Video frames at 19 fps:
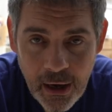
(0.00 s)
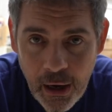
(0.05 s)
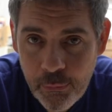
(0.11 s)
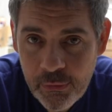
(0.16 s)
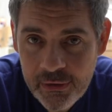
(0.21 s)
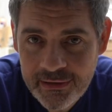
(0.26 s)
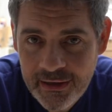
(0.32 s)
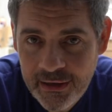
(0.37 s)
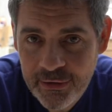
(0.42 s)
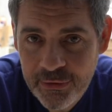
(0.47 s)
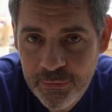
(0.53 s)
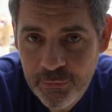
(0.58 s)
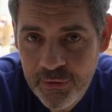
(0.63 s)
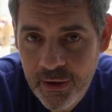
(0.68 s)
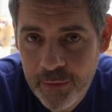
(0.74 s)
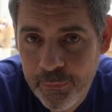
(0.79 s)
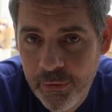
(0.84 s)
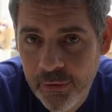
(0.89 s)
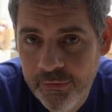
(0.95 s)
I want to take you through
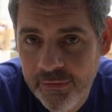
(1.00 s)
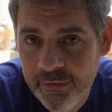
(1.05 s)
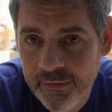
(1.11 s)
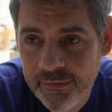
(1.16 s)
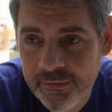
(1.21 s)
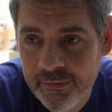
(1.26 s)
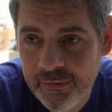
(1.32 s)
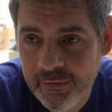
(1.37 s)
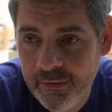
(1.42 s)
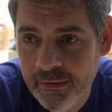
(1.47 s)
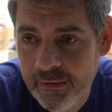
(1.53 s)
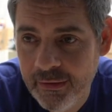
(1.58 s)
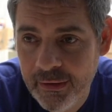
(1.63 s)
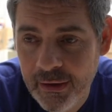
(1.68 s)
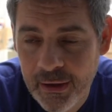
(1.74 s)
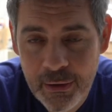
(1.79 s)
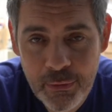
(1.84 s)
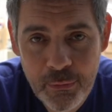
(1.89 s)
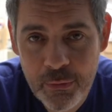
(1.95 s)
that process
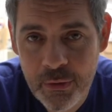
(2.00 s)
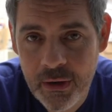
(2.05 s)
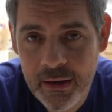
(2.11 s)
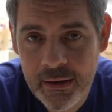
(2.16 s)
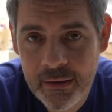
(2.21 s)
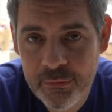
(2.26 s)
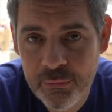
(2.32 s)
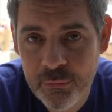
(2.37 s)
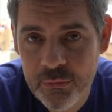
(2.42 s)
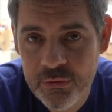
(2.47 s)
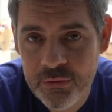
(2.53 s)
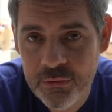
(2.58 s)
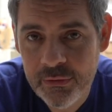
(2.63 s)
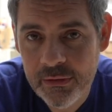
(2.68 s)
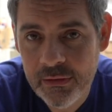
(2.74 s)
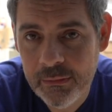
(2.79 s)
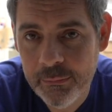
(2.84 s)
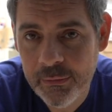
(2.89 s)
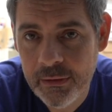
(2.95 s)
and talk to you
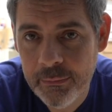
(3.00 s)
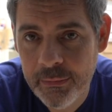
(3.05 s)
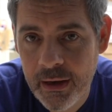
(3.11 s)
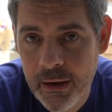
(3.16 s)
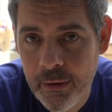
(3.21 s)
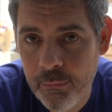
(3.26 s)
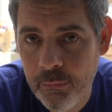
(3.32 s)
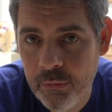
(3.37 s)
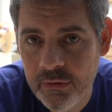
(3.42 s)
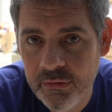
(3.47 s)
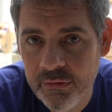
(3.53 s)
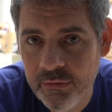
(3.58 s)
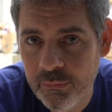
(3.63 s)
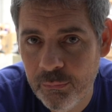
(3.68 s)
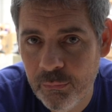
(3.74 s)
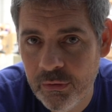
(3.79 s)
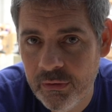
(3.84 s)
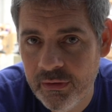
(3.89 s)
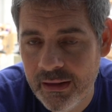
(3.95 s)
a little bit about
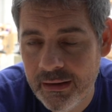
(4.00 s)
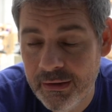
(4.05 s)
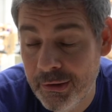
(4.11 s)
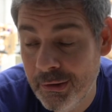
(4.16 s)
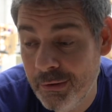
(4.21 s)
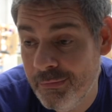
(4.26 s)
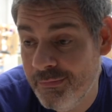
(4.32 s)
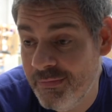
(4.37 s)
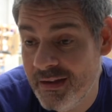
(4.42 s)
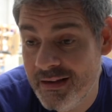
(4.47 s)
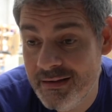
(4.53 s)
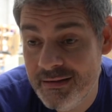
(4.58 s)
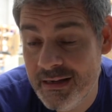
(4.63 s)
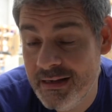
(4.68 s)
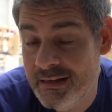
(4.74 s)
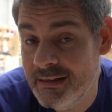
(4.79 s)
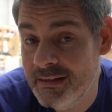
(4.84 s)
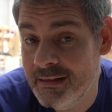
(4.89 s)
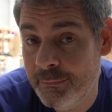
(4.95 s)

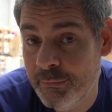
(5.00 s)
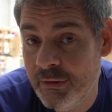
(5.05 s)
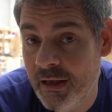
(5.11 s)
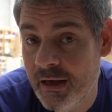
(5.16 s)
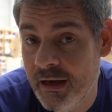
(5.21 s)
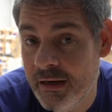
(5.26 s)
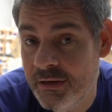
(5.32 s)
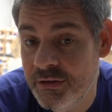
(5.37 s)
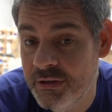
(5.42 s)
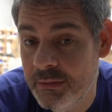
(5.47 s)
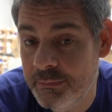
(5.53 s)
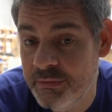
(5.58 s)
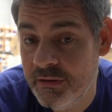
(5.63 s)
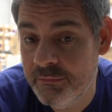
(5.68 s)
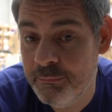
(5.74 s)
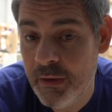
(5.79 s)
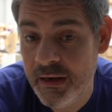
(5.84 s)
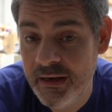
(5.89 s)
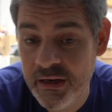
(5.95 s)
these are some of the hardships
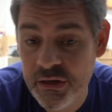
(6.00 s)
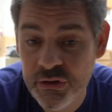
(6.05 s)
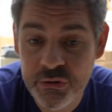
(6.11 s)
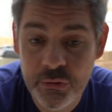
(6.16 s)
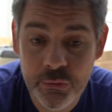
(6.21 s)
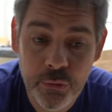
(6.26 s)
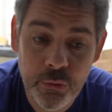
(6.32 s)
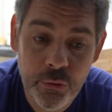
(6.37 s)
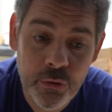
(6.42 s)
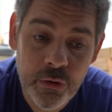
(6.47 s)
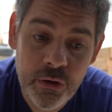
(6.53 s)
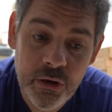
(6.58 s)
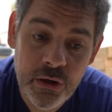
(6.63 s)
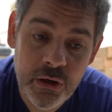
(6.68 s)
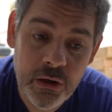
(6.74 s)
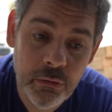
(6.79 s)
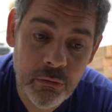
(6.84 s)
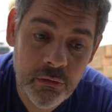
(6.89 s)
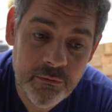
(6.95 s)
of making sure
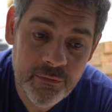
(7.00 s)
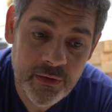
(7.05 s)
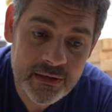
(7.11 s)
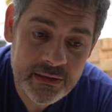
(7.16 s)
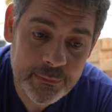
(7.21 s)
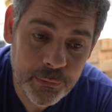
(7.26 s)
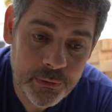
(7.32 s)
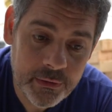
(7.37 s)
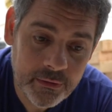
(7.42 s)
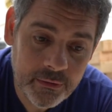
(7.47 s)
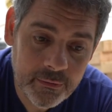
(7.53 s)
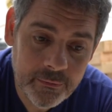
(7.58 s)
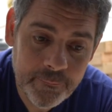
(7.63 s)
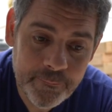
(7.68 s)
your investment